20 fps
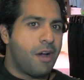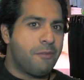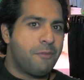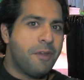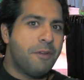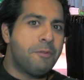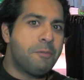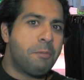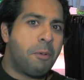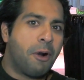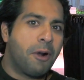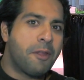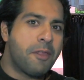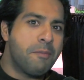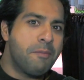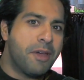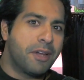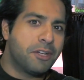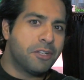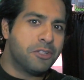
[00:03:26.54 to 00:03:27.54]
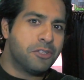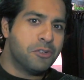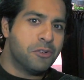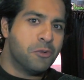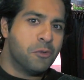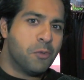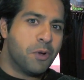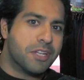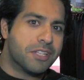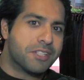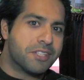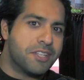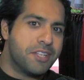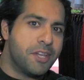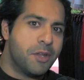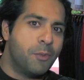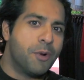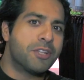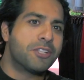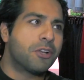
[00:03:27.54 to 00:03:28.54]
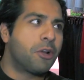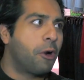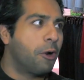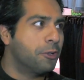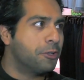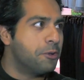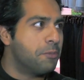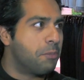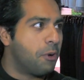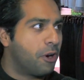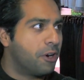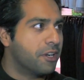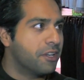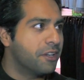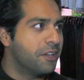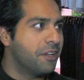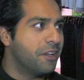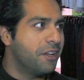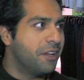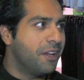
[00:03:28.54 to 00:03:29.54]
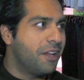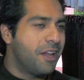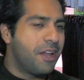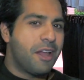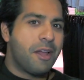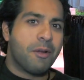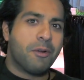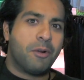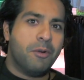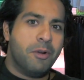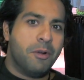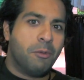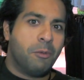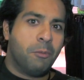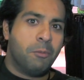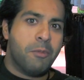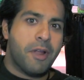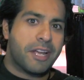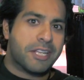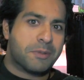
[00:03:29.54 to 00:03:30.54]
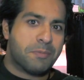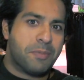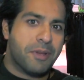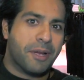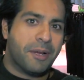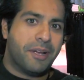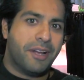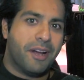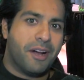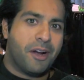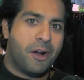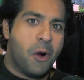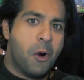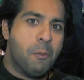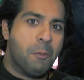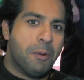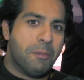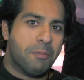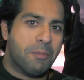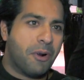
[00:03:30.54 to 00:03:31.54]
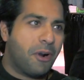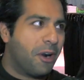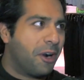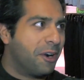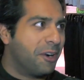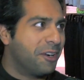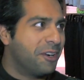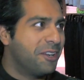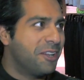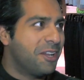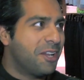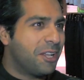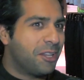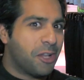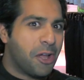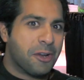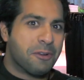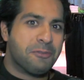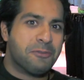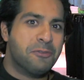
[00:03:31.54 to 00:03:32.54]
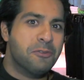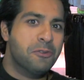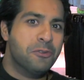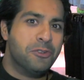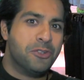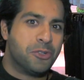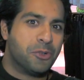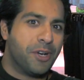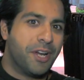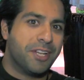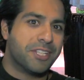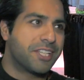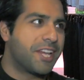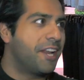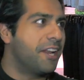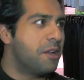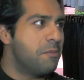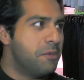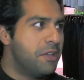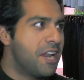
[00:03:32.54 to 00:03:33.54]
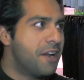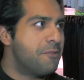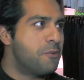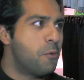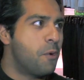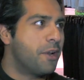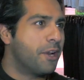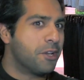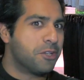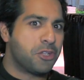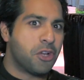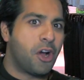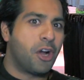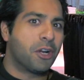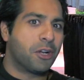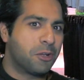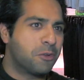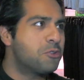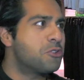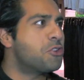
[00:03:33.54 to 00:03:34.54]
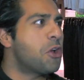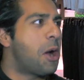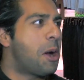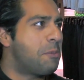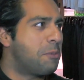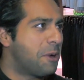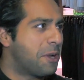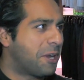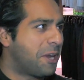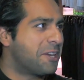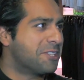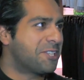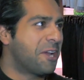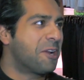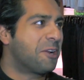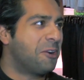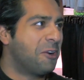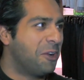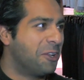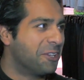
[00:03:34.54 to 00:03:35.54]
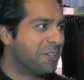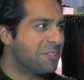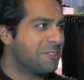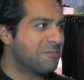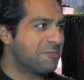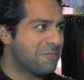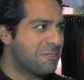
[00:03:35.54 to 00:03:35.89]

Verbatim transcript: Favorite part of the MegaDO was the Ritz-Carlton party. Nice big open bar, a lot of food, drinks, getting to meet everyone and talk shop, as I call it.